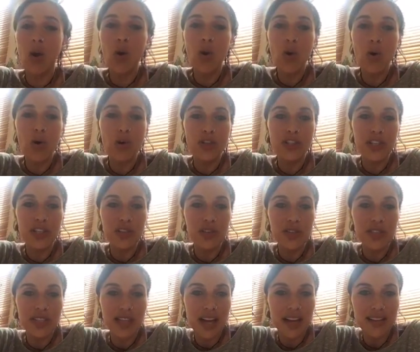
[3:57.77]
Or do you
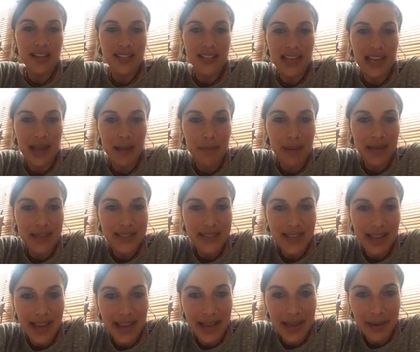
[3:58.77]
start the day by
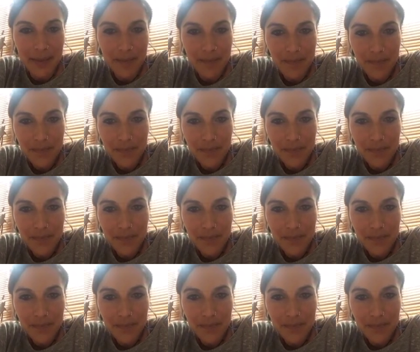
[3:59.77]
saying